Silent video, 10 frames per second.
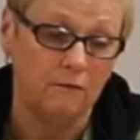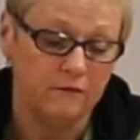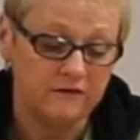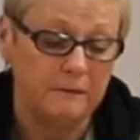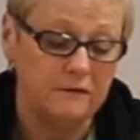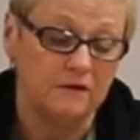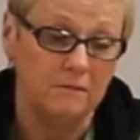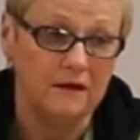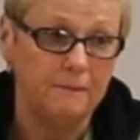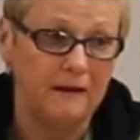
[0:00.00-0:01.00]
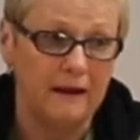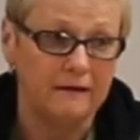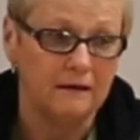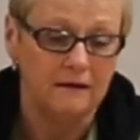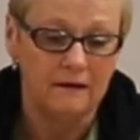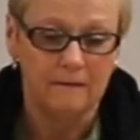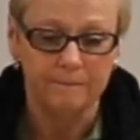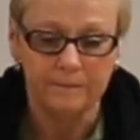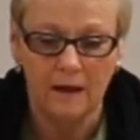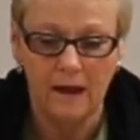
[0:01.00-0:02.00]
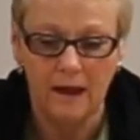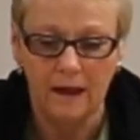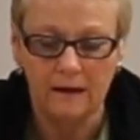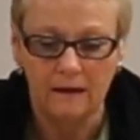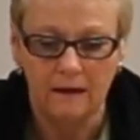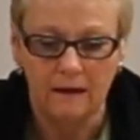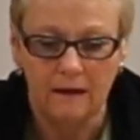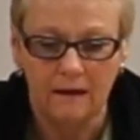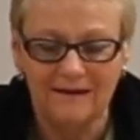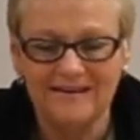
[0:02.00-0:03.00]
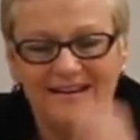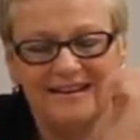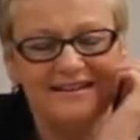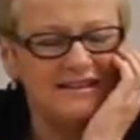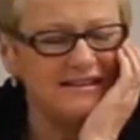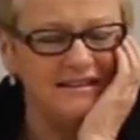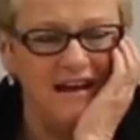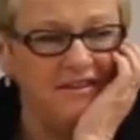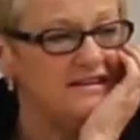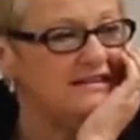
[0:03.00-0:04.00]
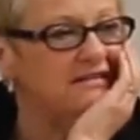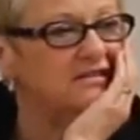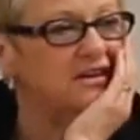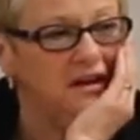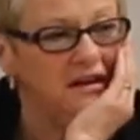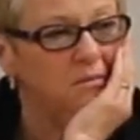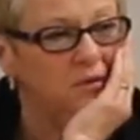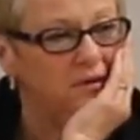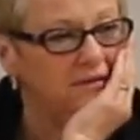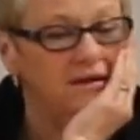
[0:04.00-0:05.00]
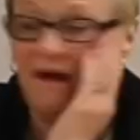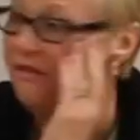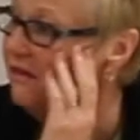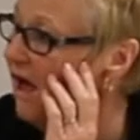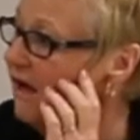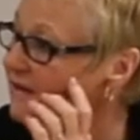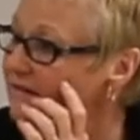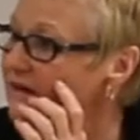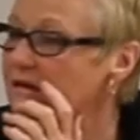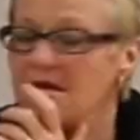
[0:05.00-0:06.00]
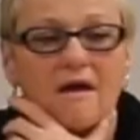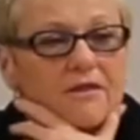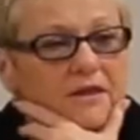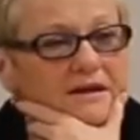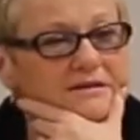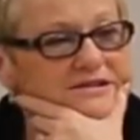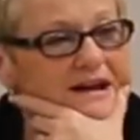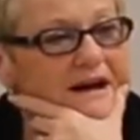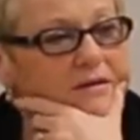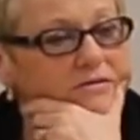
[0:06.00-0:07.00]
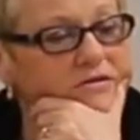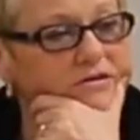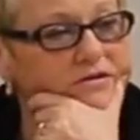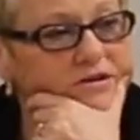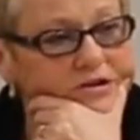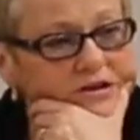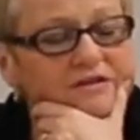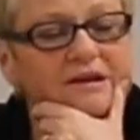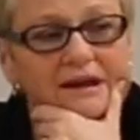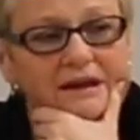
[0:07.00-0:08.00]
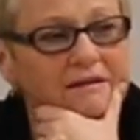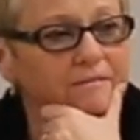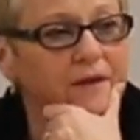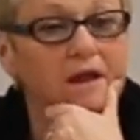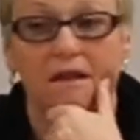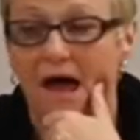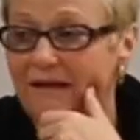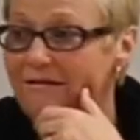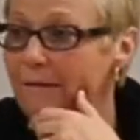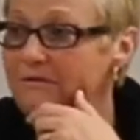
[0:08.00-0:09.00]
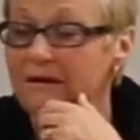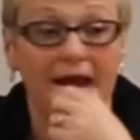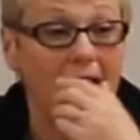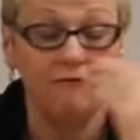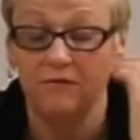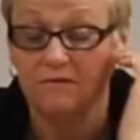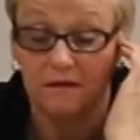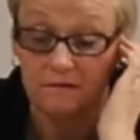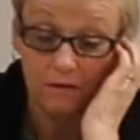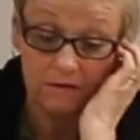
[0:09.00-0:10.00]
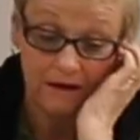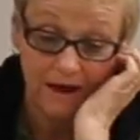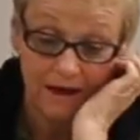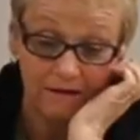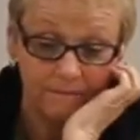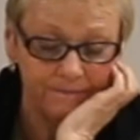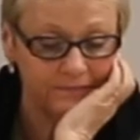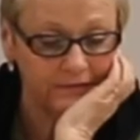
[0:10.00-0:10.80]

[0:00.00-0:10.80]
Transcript: you know, we're supposed to meal plan. And it's like, it's just nothing sounds good anymore. Nothing, honestly, nothing sounds good to eat a lot of times. And I have to go, okay,